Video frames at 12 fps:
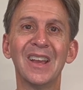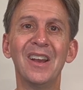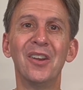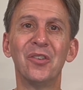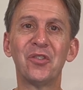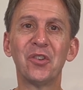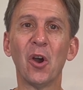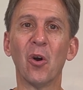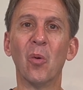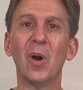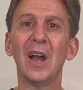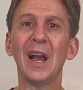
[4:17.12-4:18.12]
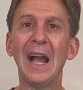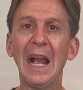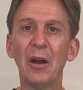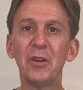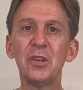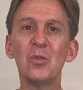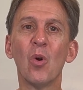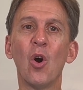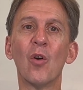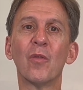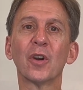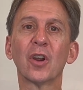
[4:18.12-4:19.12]
So, how do you
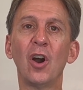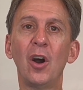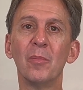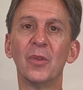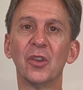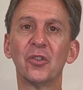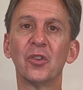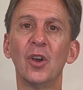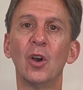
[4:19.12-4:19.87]
overcome this